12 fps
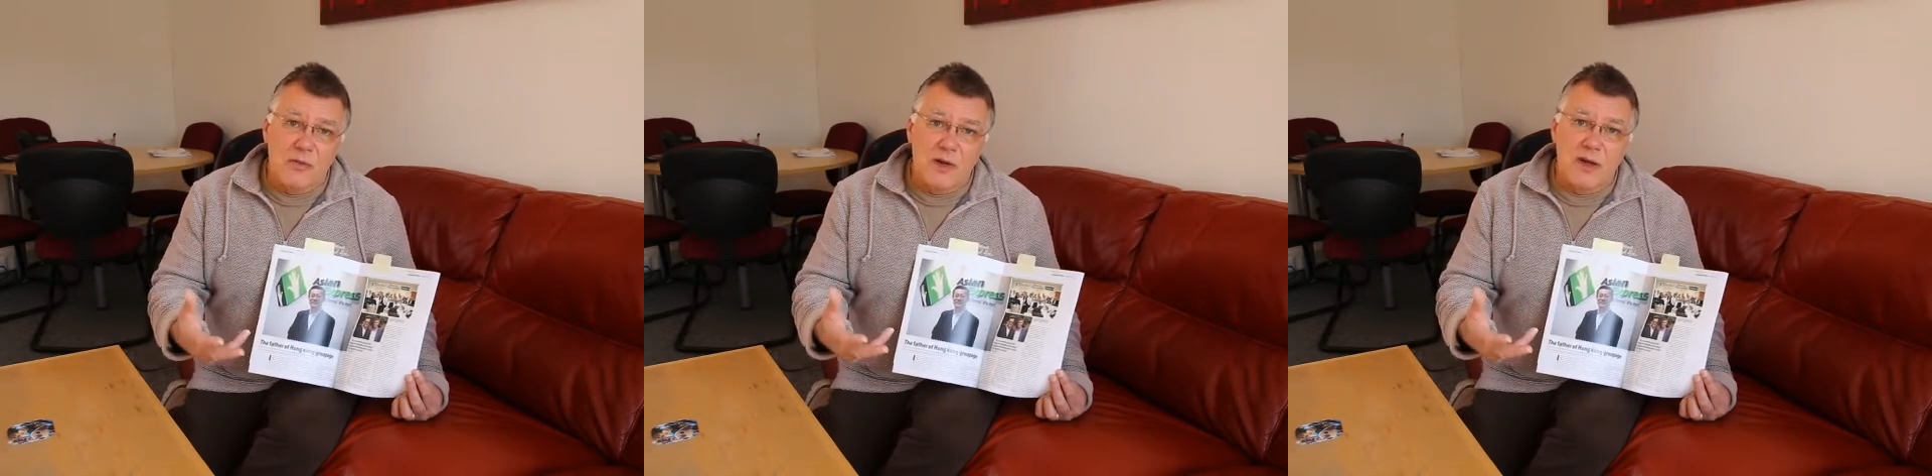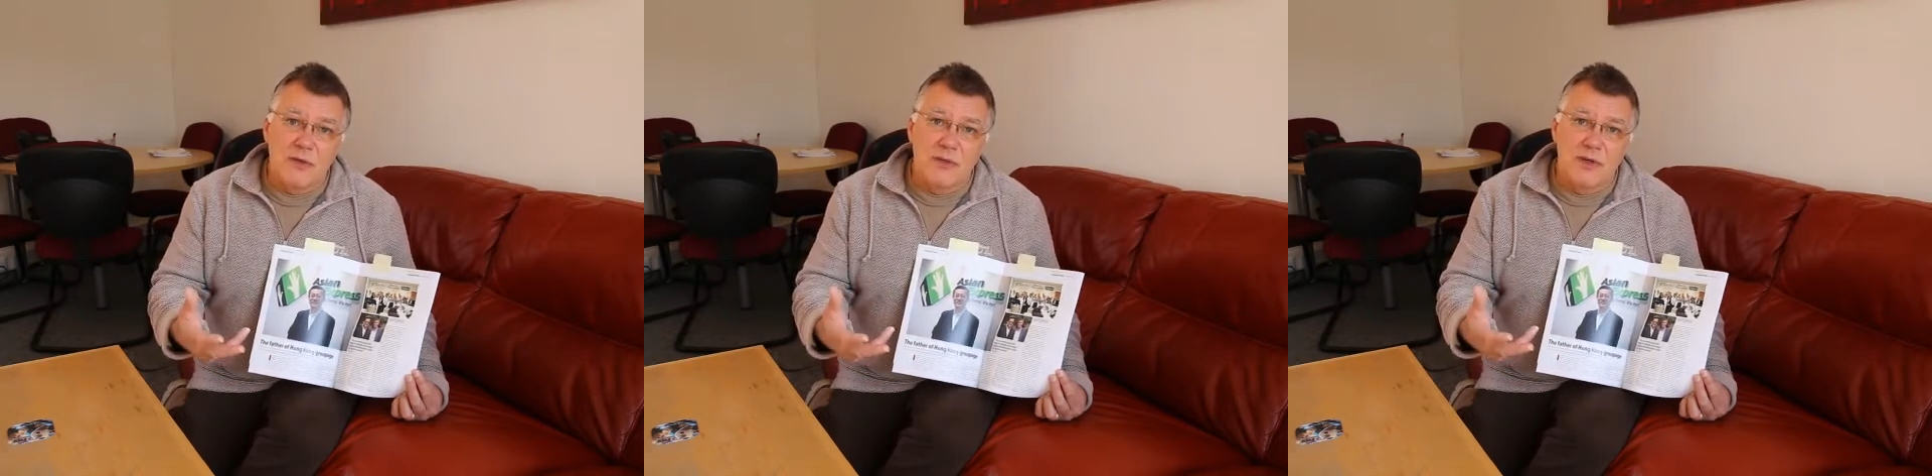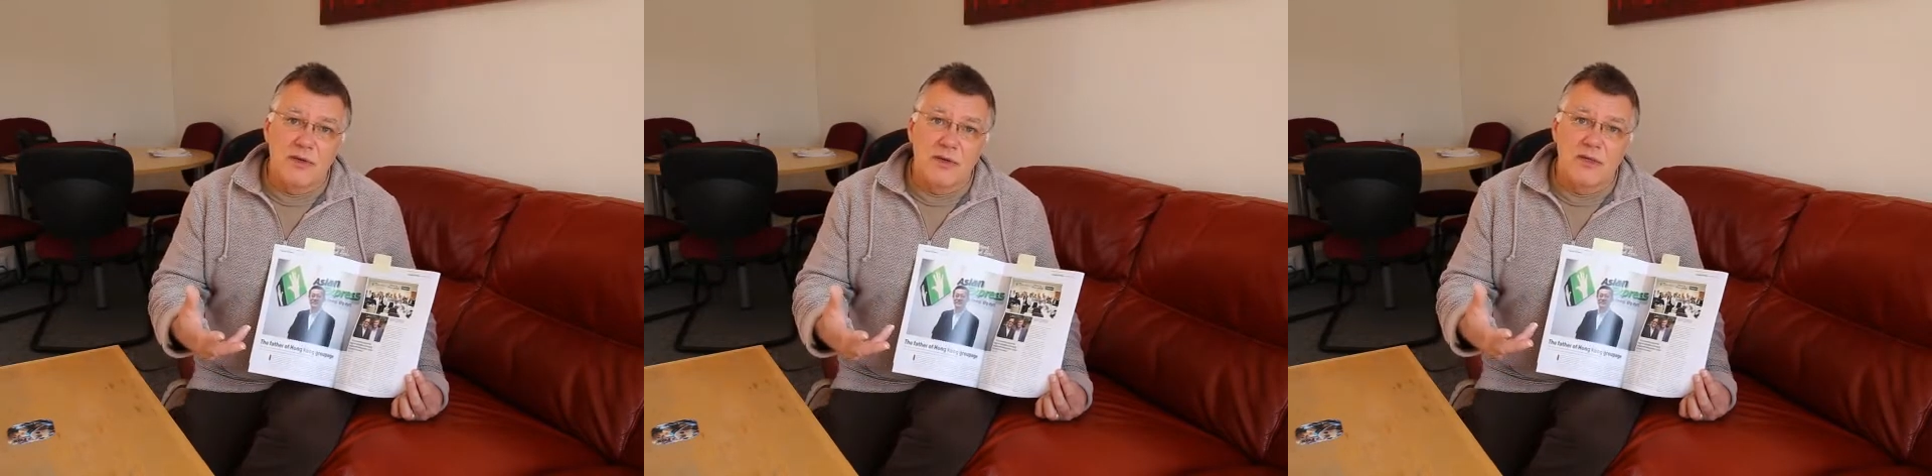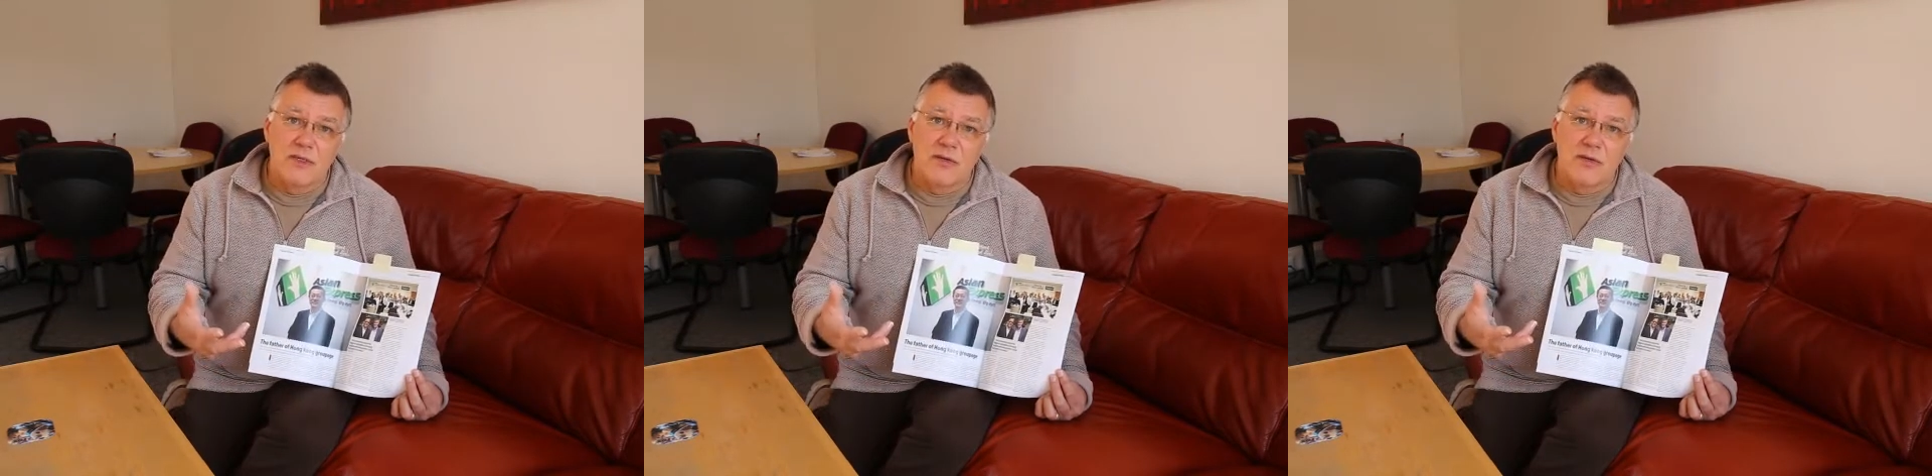we're going to be
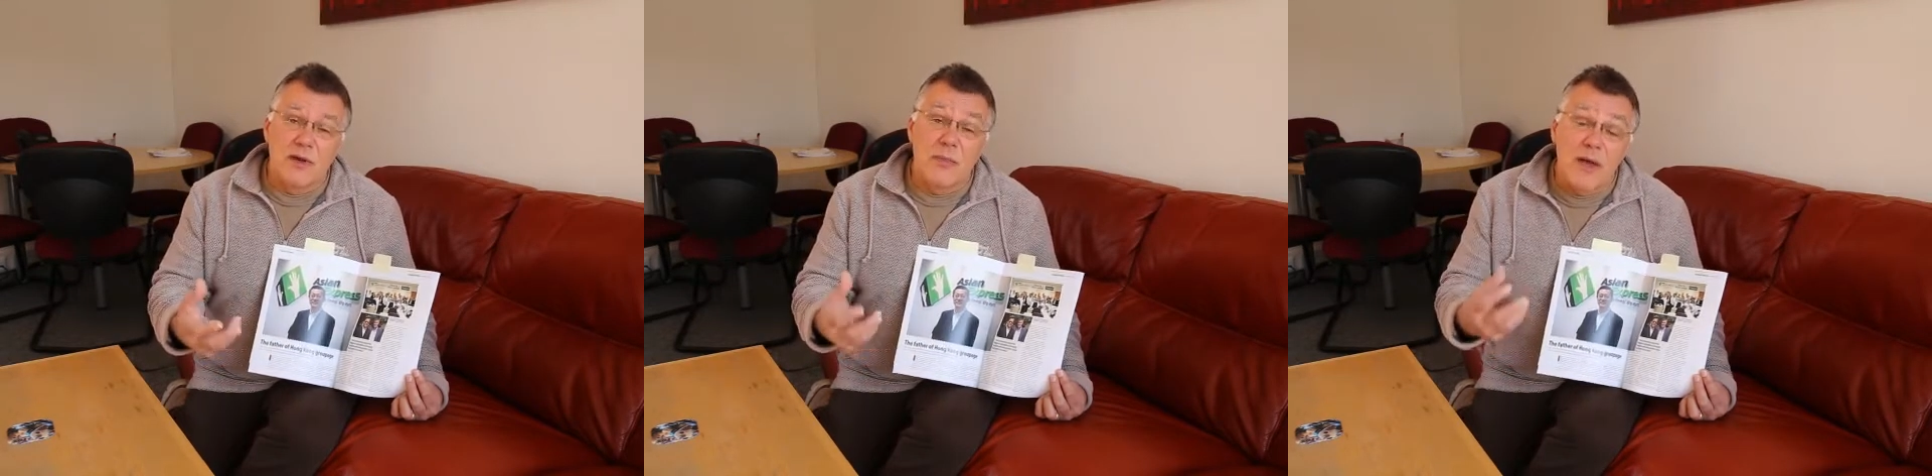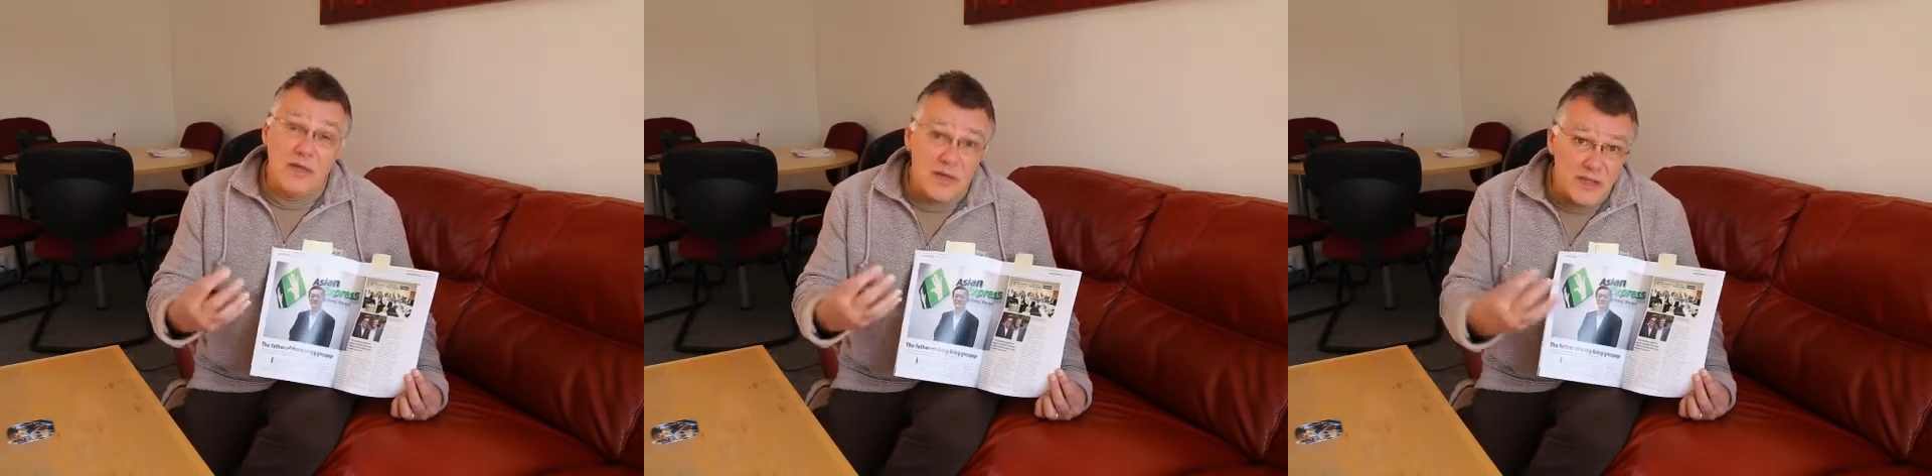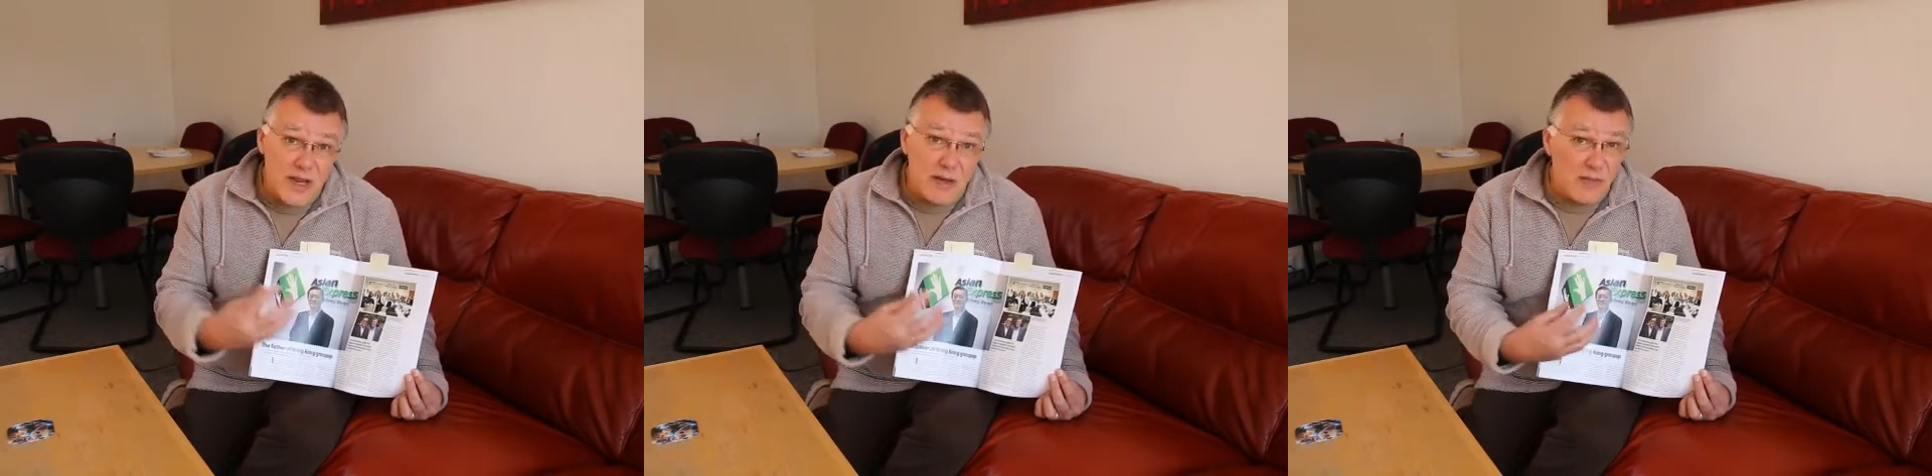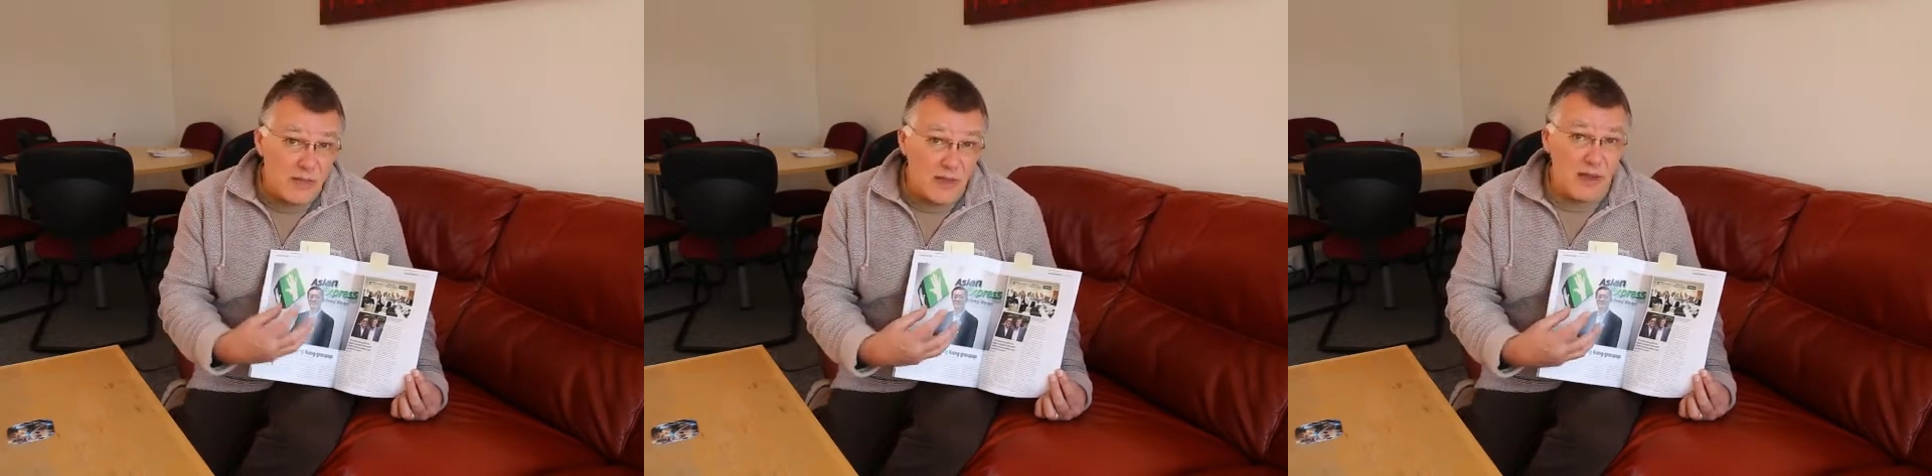doing a story about the
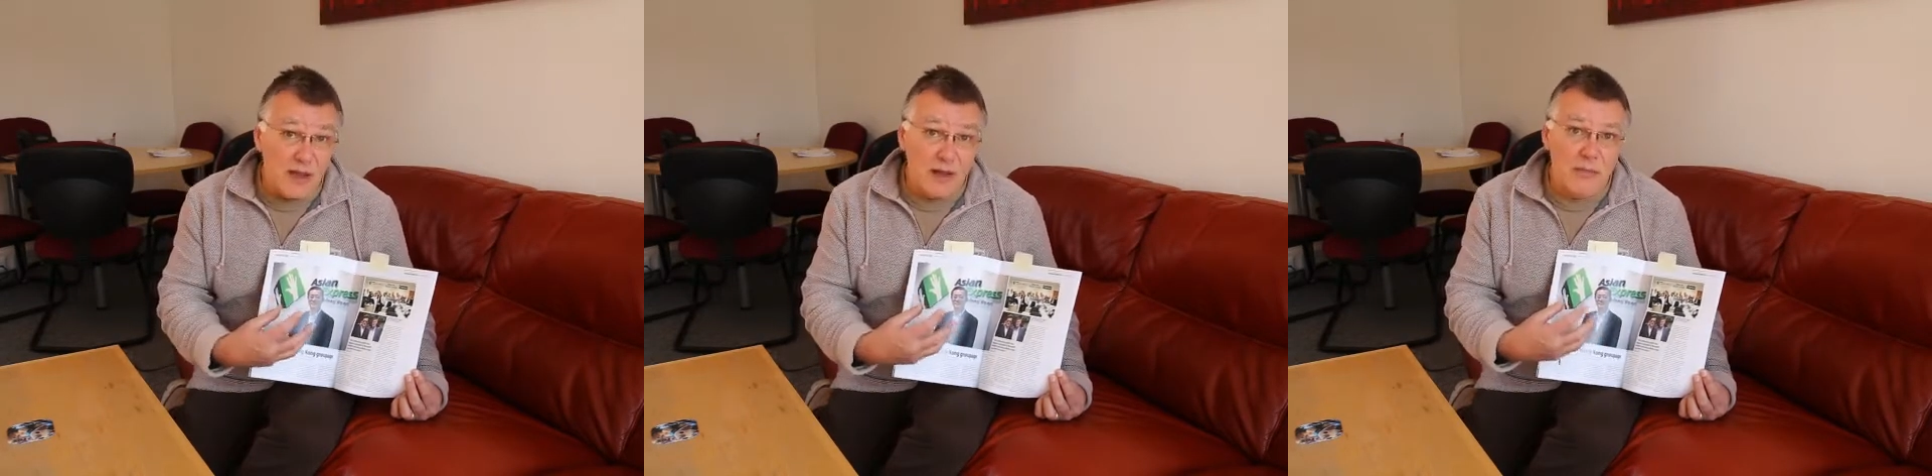same thing,